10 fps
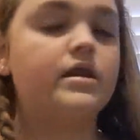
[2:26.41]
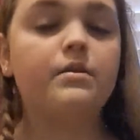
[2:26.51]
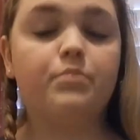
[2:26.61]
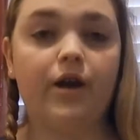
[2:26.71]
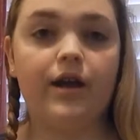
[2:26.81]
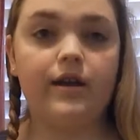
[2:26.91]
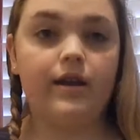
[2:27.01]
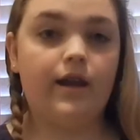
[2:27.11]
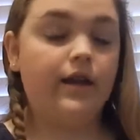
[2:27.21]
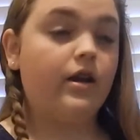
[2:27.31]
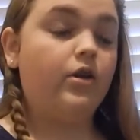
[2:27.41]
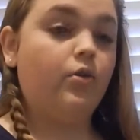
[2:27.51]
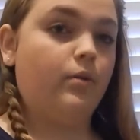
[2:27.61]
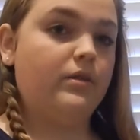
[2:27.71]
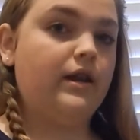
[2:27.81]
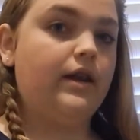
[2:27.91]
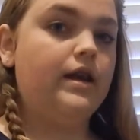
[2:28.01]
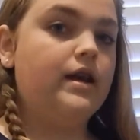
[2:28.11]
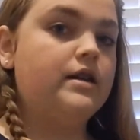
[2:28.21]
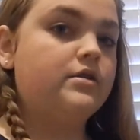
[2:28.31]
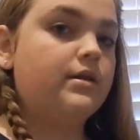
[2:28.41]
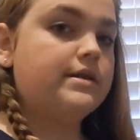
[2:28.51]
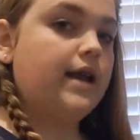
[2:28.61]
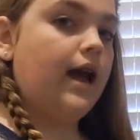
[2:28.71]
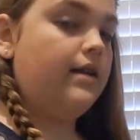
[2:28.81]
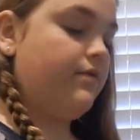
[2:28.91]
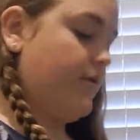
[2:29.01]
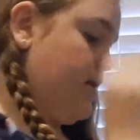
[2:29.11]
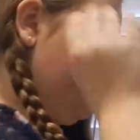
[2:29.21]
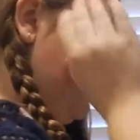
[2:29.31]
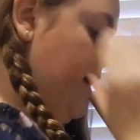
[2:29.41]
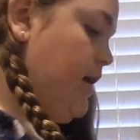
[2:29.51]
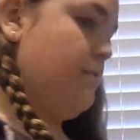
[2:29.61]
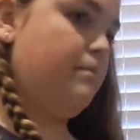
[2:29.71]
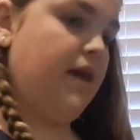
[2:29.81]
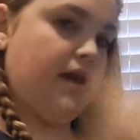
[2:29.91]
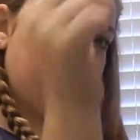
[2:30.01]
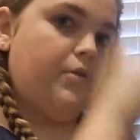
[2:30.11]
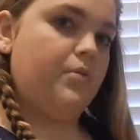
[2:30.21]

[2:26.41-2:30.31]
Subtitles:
going to braid it normally. So it's kind of going to be like a peekaboo